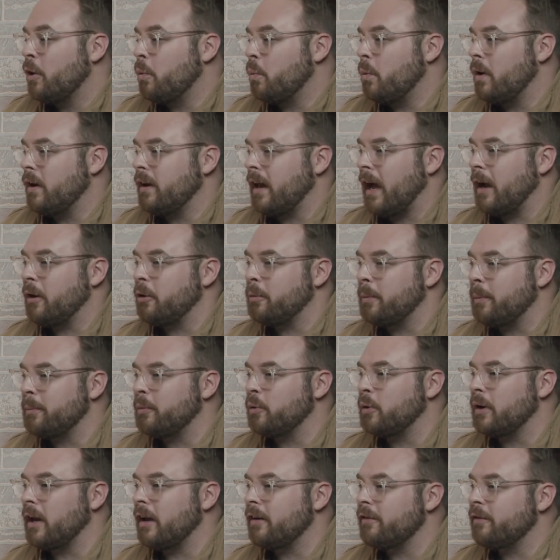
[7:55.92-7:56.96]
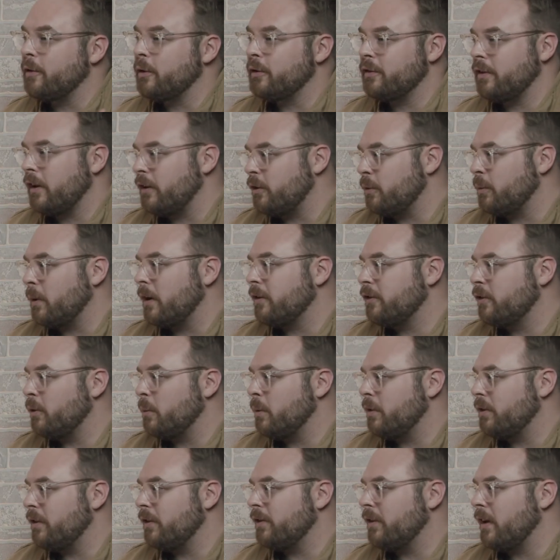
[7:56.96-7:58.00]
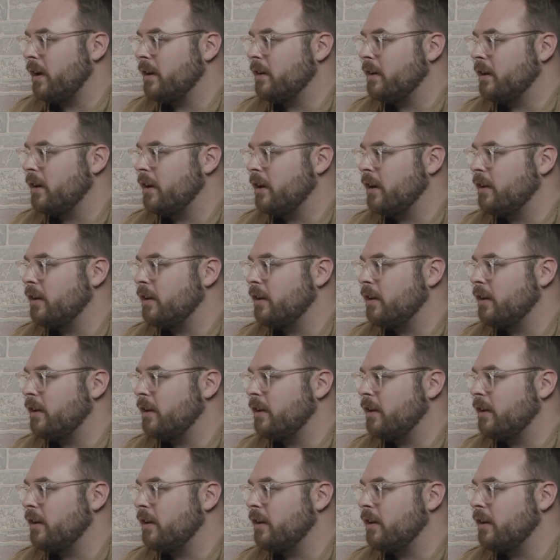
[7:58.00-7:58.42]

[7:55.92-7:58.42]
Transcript: what I remember when I first had to wrestle with this idea,